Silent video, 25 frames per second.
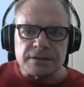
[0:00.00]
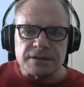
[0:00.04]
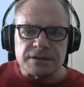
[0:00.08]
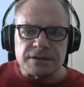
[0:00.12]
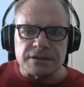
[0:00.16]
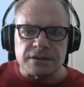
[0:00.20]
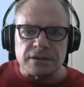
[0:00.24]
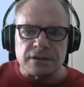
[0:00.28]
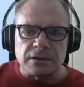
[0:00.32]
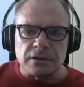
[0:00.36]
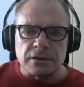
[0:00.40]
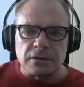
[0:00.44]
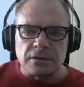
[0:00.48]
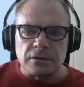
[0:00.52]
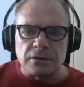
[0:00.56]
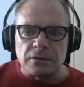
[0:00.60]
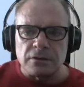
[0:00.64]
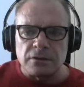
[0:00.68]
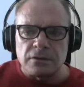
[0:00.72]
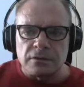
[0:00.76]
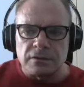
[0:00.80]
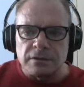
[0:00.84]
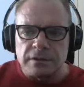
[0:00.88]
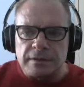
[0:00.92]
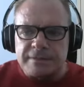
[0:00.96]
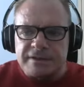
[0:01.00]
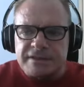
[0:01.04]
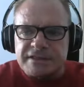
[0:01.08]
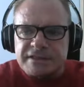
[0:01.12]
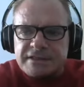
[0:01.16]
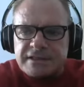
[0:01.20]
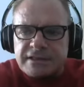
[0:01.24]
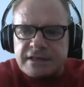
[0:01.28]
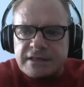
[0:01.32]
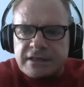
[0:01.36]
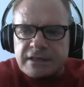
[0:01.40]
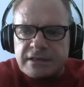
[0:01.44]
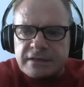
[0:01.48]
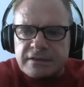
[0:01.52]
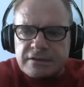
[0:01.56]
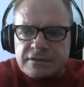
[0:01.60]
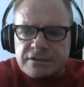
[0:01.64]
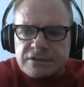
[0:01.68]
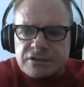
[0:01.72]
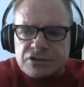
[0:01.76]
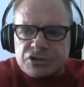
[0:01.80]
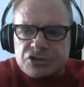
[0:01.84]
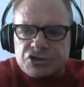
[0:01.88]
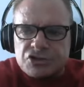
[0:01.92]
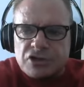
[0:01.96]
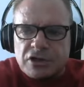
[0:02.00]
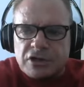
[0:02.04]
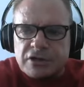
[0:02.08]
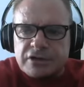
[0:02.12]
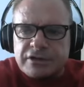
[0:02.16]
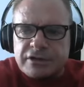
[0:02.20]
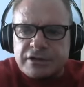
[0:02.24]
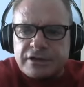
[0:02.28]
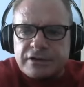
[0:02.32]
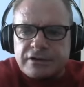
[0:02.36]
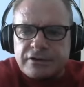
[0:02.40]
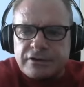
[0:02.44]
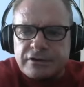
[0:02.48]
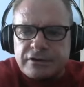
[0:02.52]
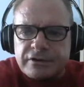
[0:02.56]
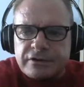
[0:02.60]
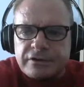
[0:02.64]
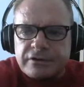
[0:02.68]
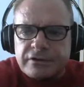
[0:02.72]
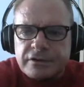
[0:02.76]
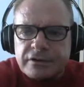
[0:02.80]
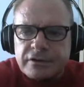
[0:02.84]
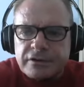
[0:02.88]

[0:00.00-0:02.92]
So let me see. There's a chart here.